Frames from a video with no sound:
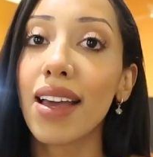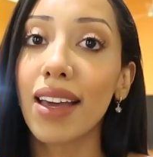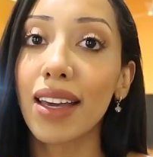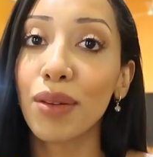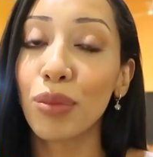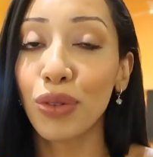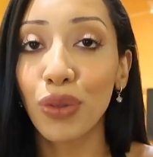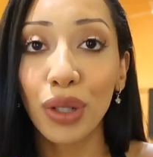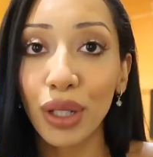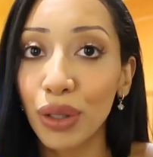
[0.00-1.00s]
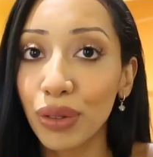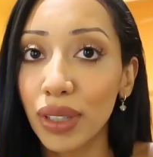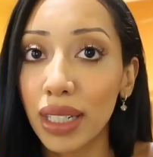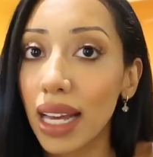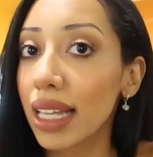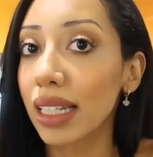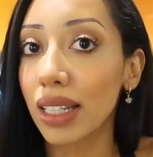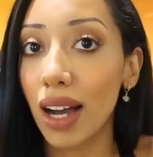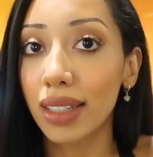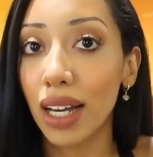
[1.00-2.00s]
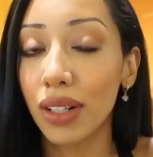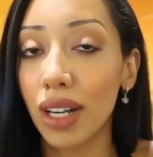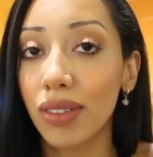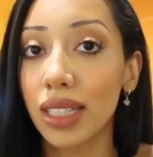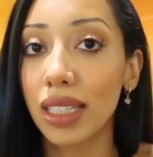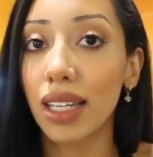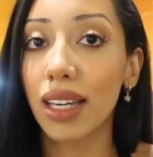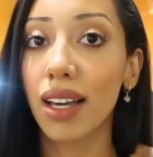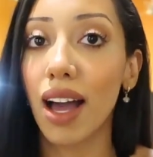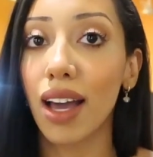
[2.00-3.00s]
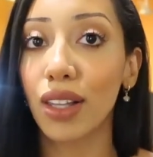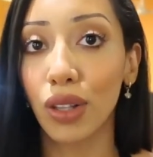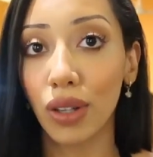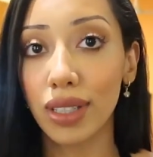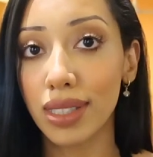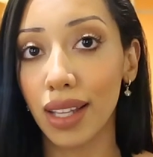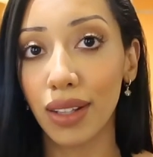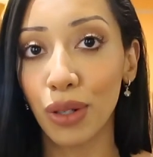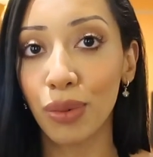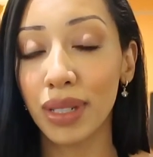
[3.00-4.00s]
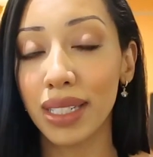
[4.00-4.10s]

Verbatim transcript: and before COVID and the lockdown and everything, I looked a little